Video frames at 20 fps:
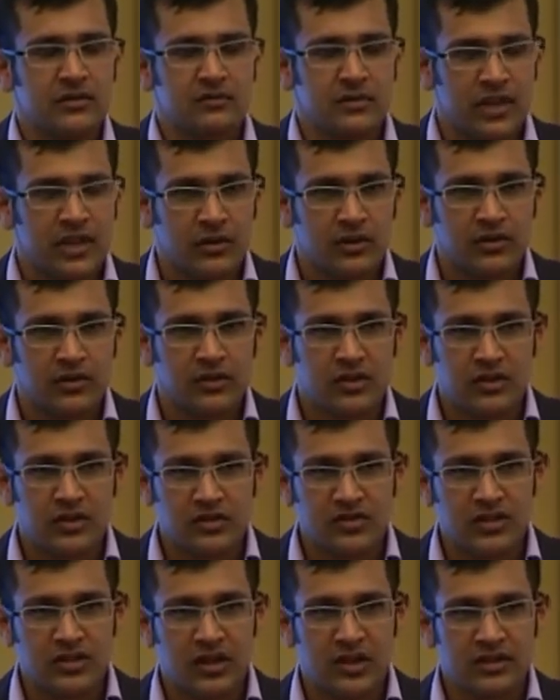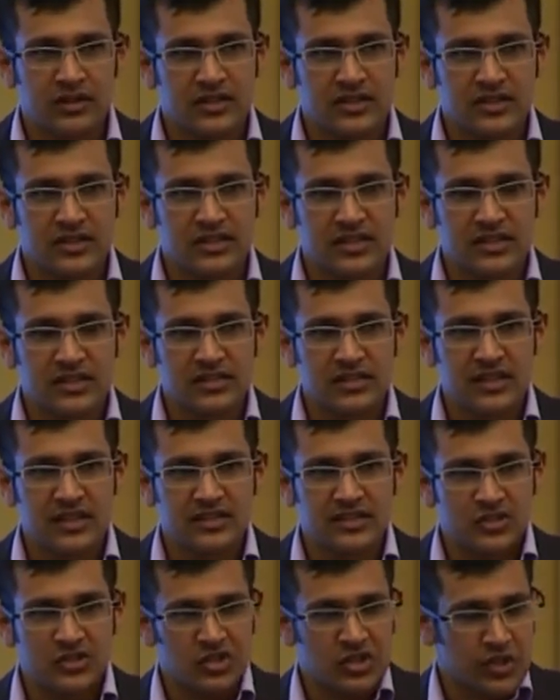here in the news a lot, internet
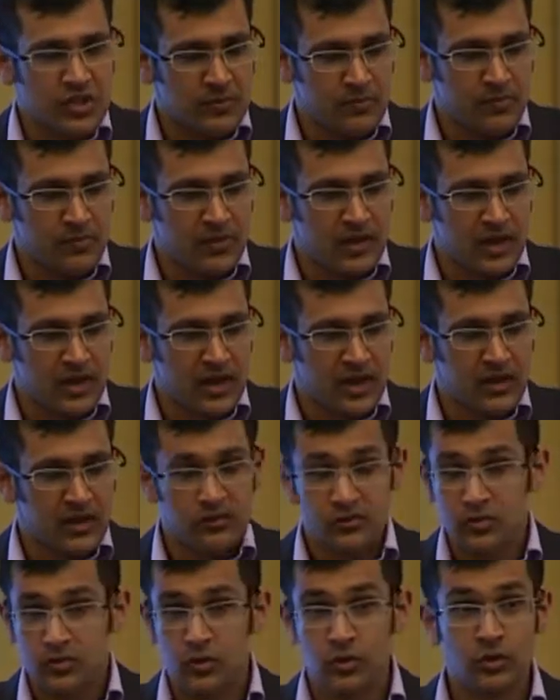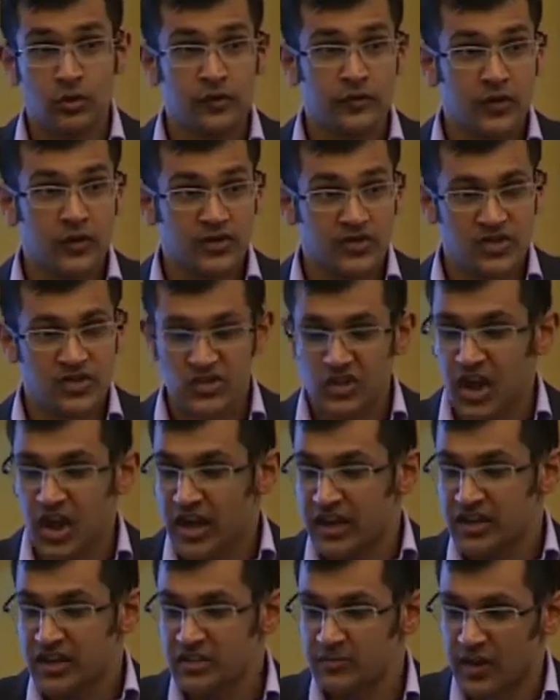censorship, Google versus
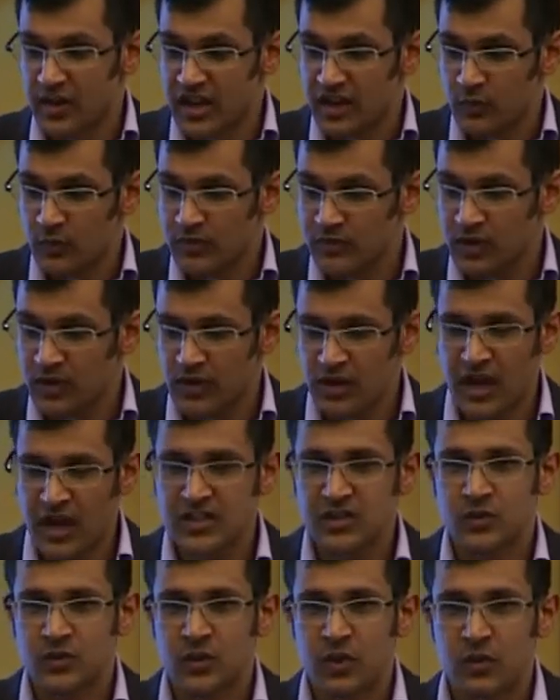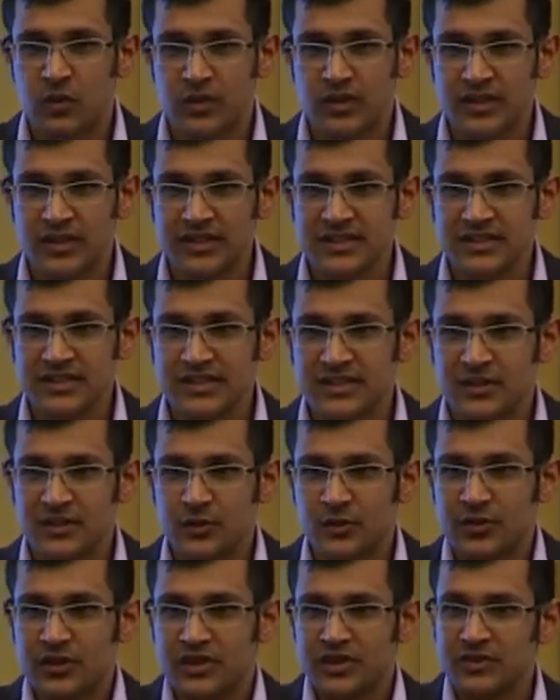China debate. We've got Kaiser Kuo with us,
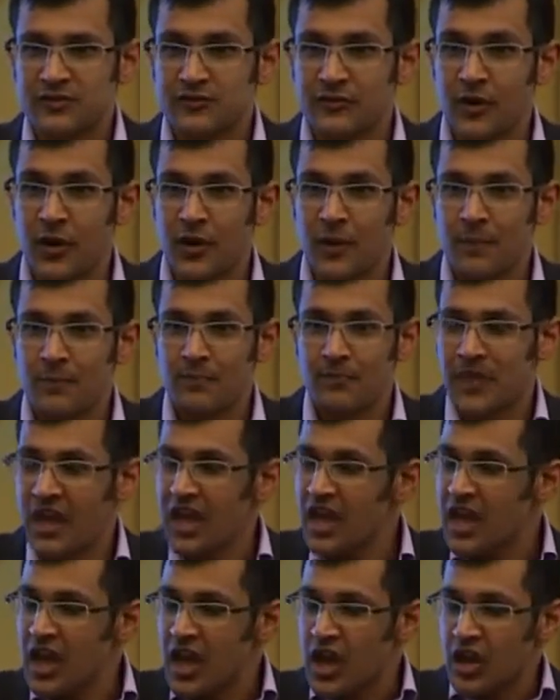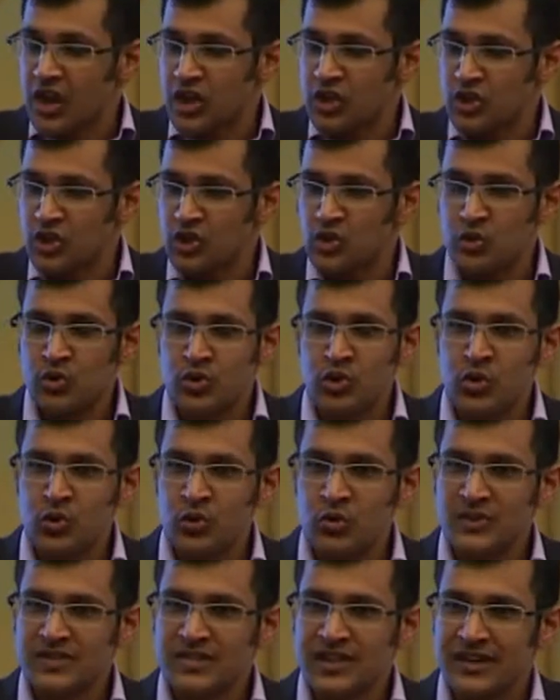who is from
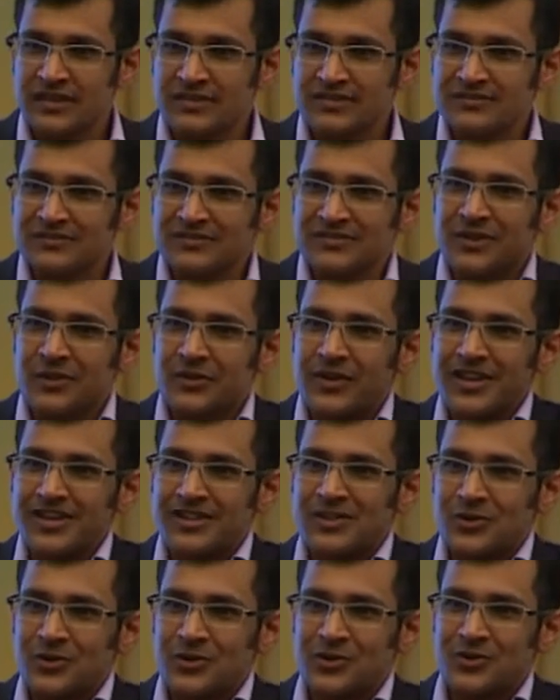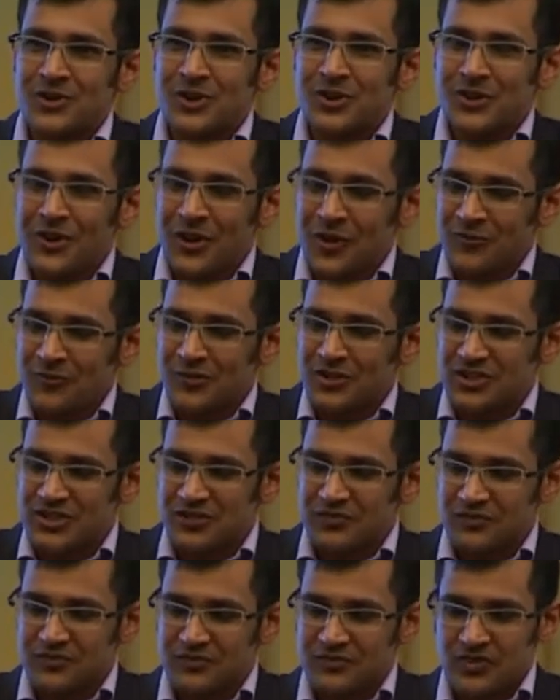Youku, is that correct? Youku.com, which
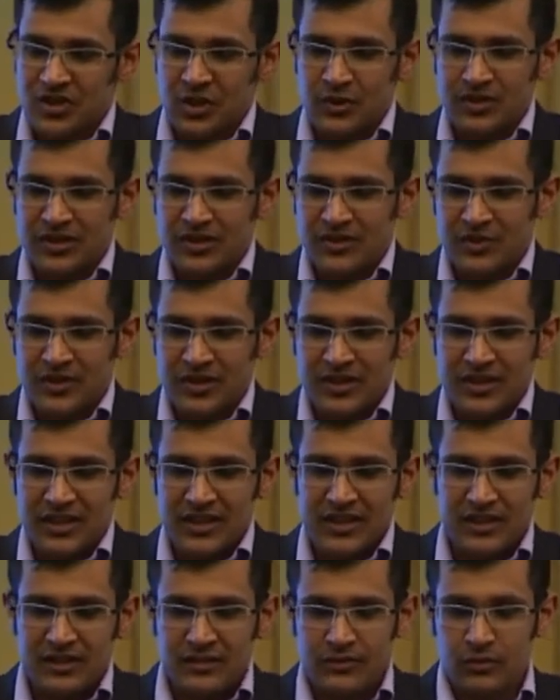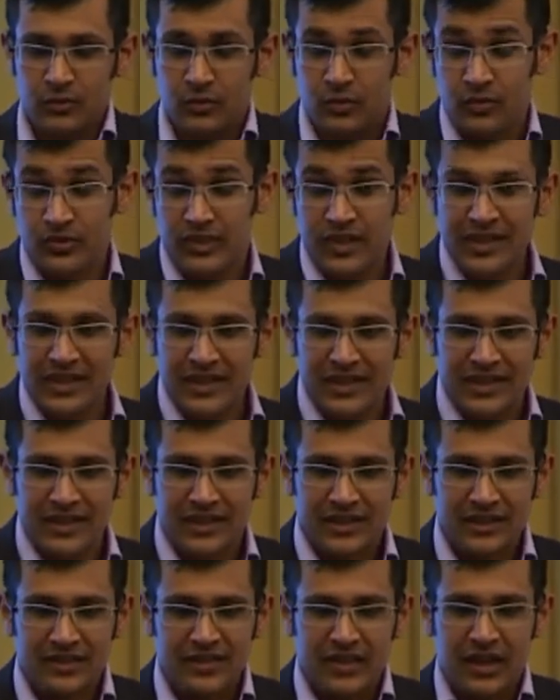I'm told is one of the, or the
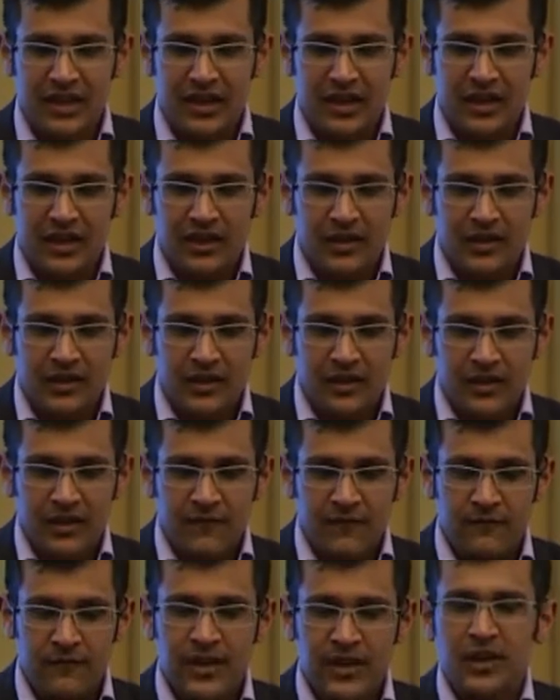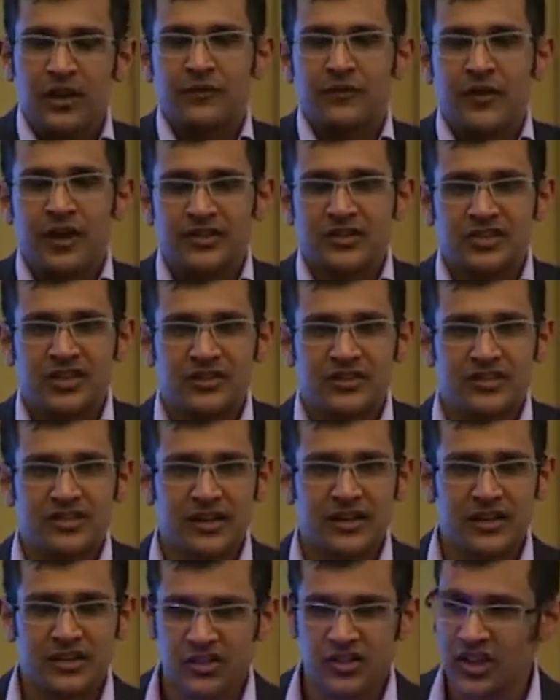leading video file sharing
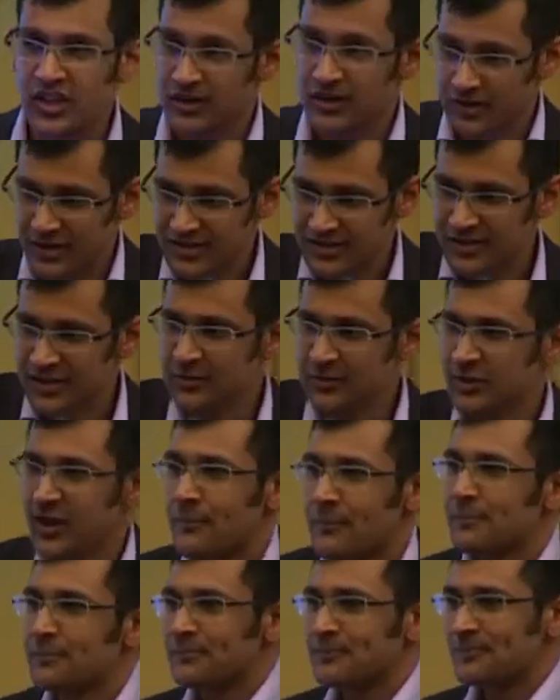site in China. Kaiser, come on up.